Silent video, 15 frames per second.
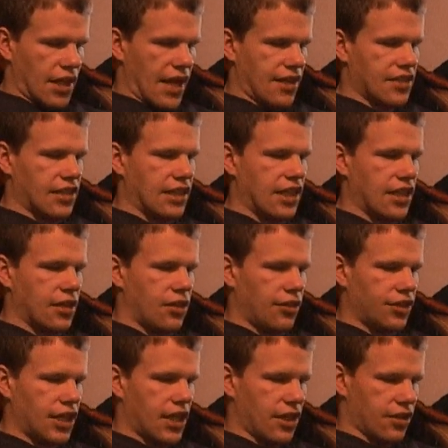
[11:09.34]
and I deleted
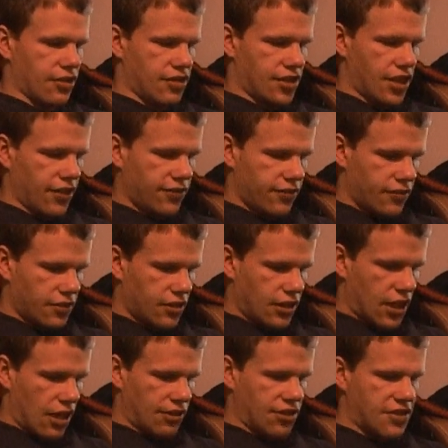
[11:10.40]
all the other stuff.
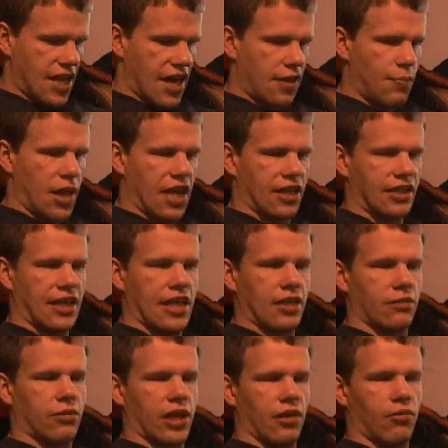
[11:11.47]
I'll just add it back
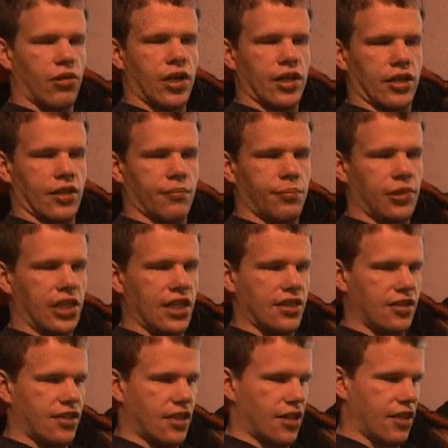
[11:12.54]
later when I want to
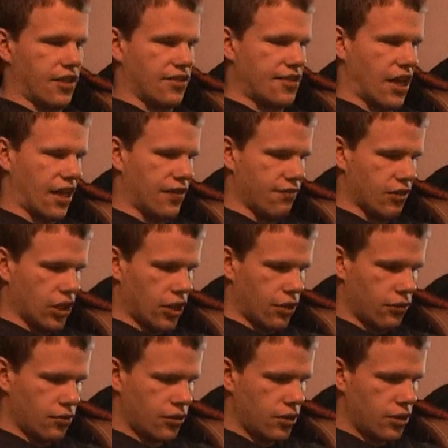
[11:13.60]
complete the second video